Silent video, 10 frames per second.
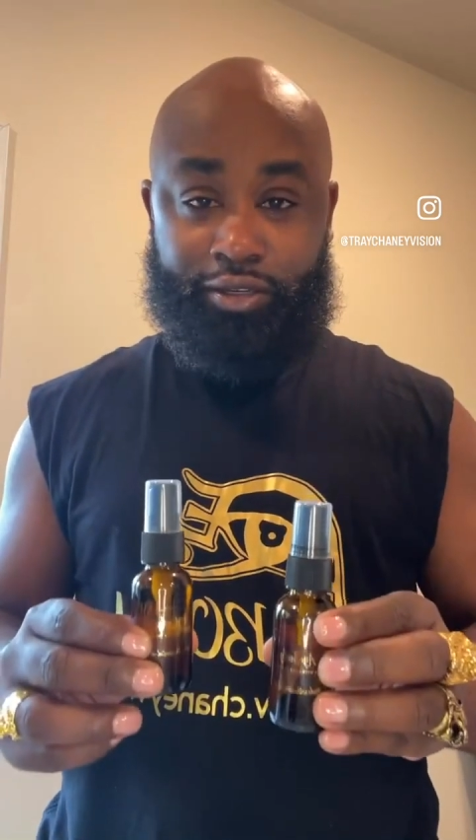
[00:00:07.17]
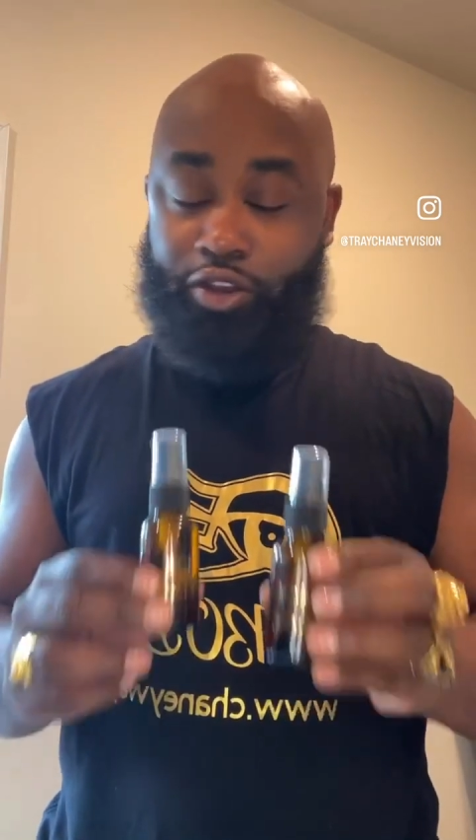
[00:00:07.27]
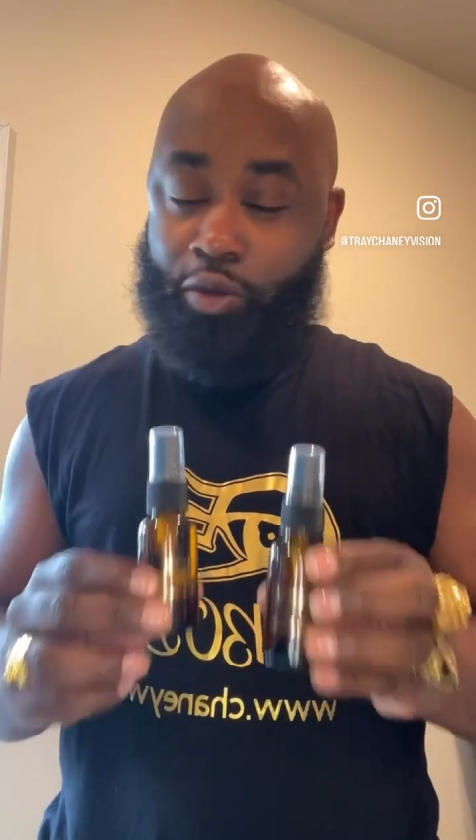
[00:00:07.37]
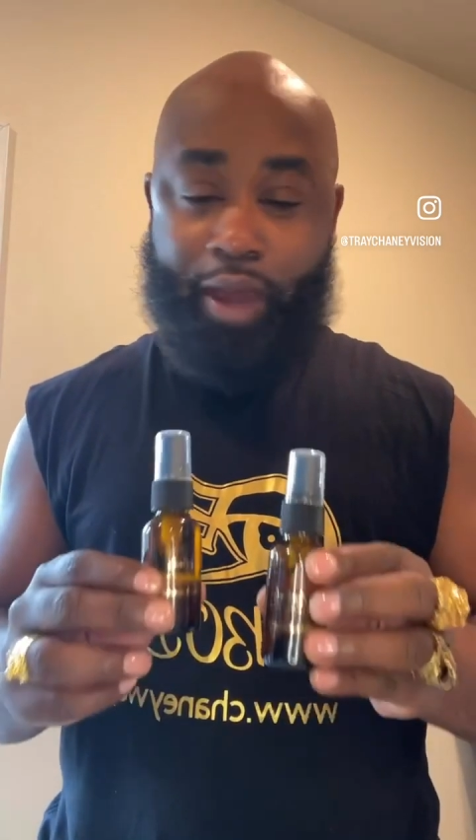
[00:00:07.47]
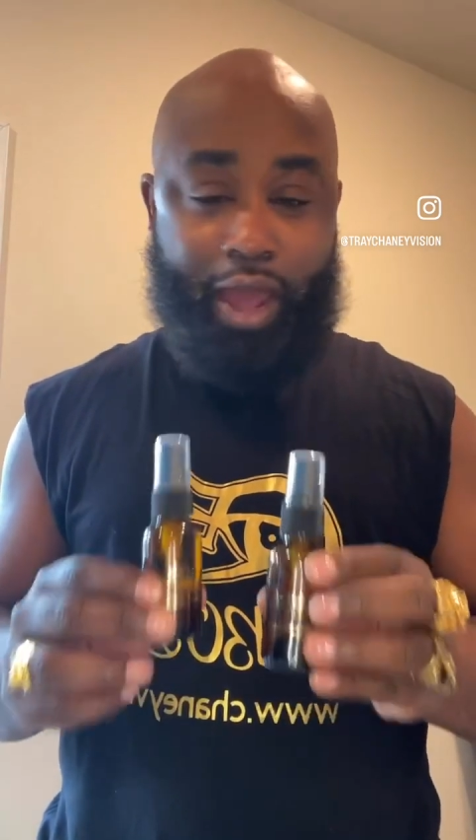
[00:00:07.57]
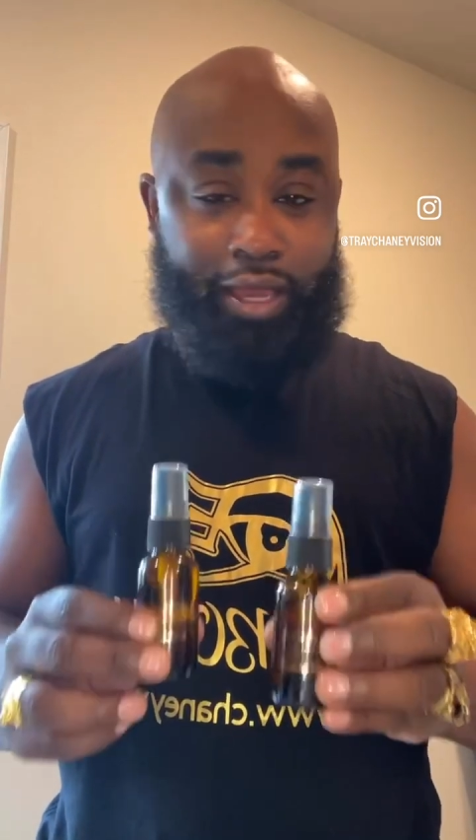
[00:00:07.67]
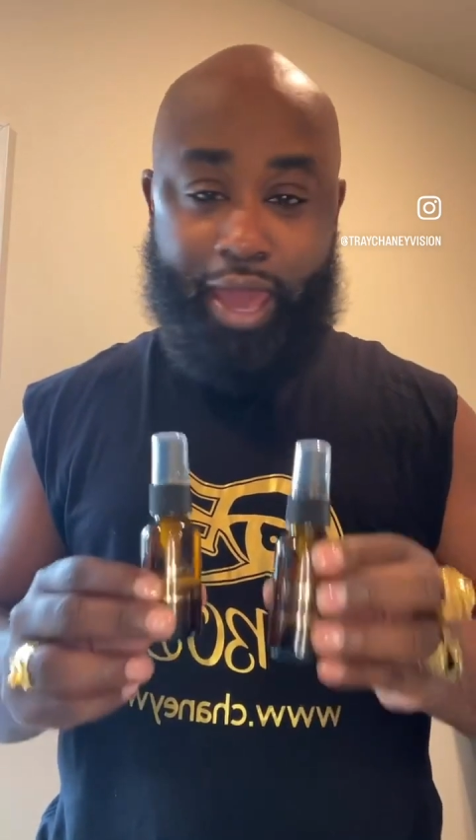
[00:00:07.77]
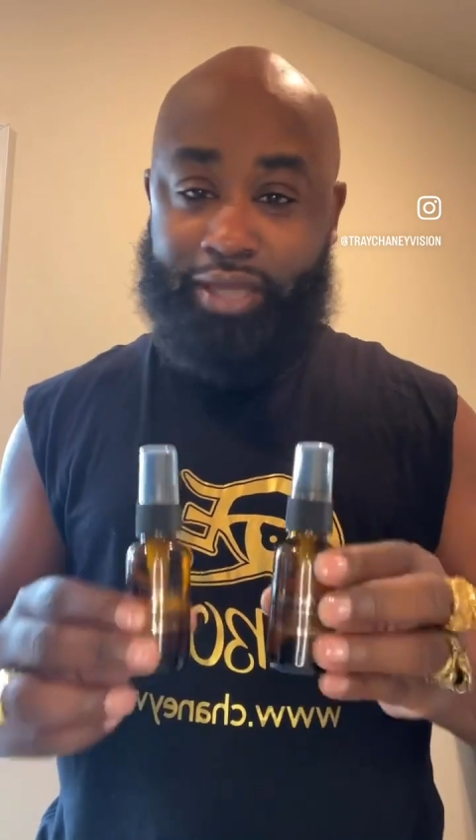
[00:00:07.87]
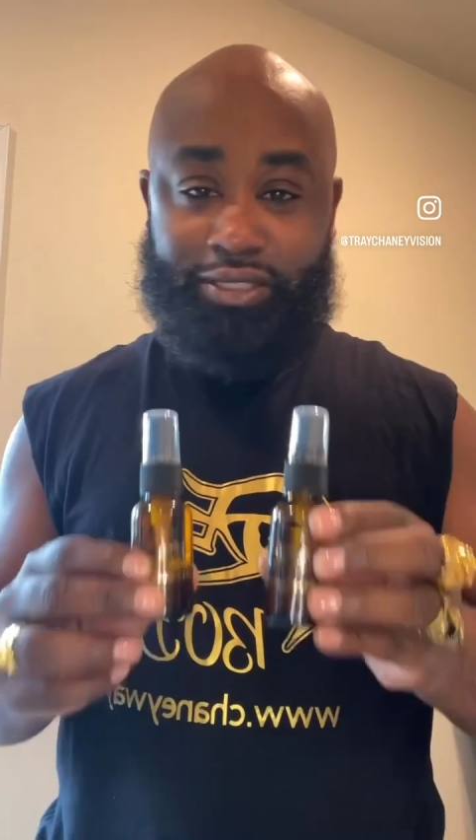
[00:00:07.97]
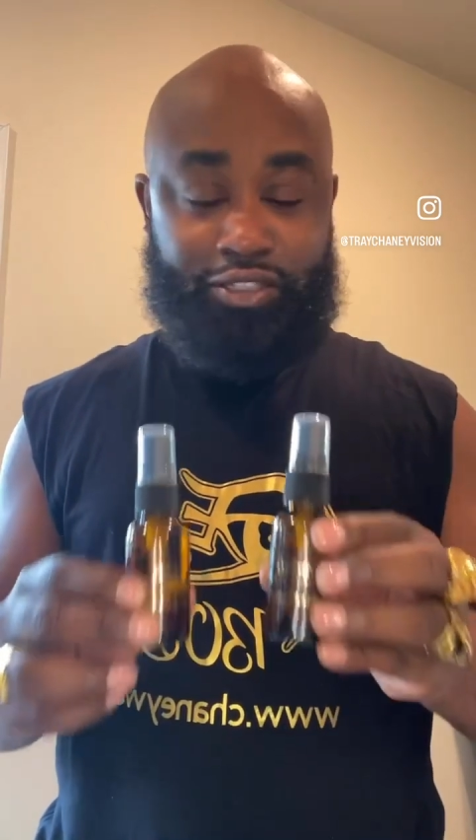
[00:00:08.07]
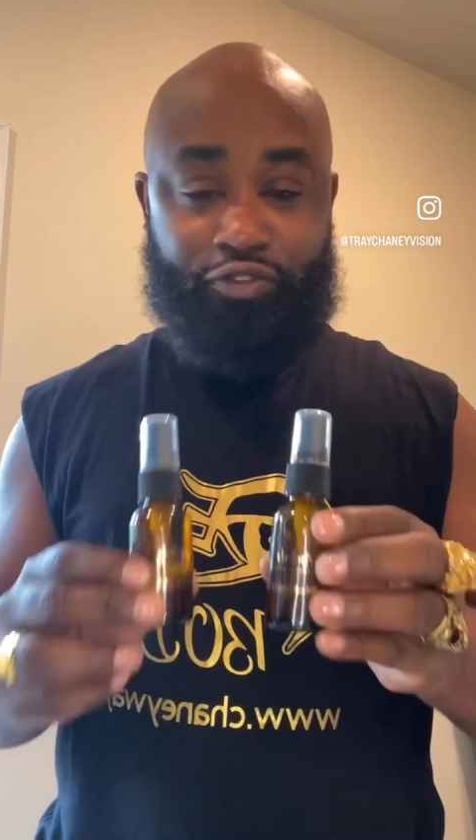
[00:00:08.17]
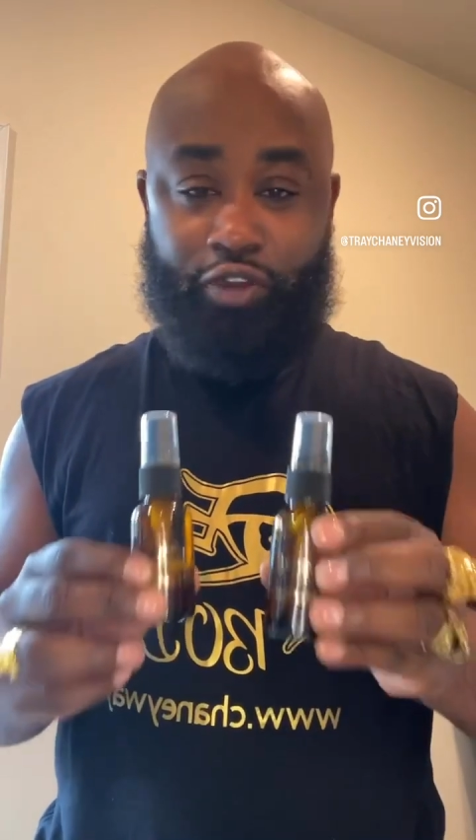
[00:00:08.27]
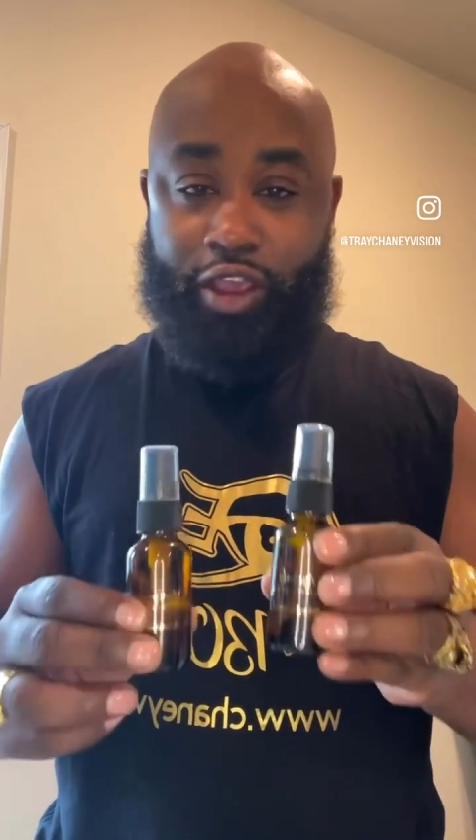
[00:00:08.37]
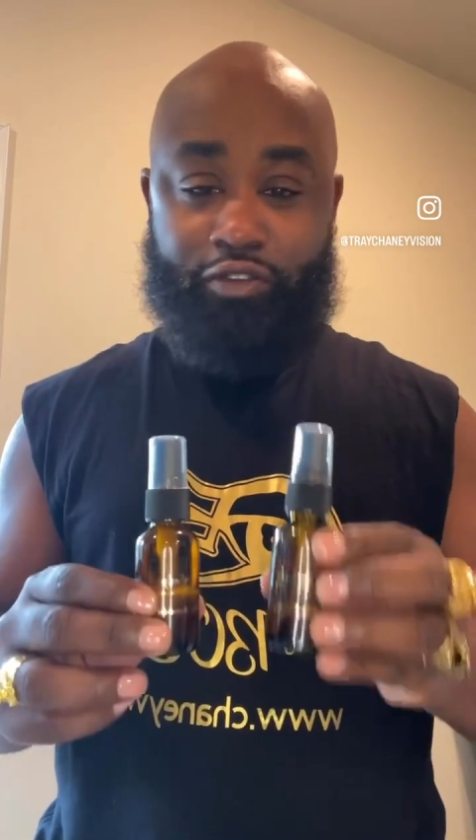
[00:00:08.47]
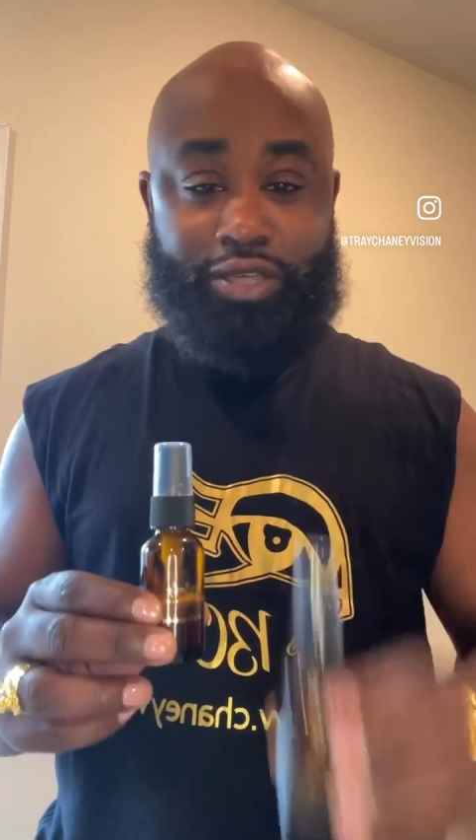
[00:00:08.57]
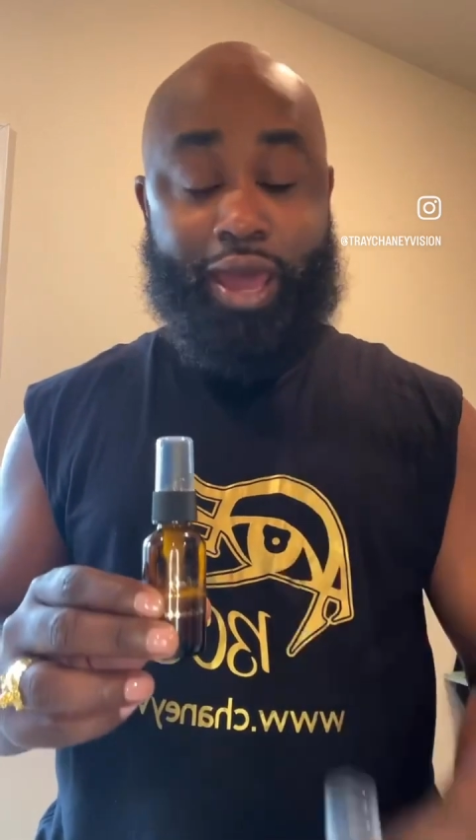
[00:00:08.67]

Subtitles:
Nobody has this fragrance.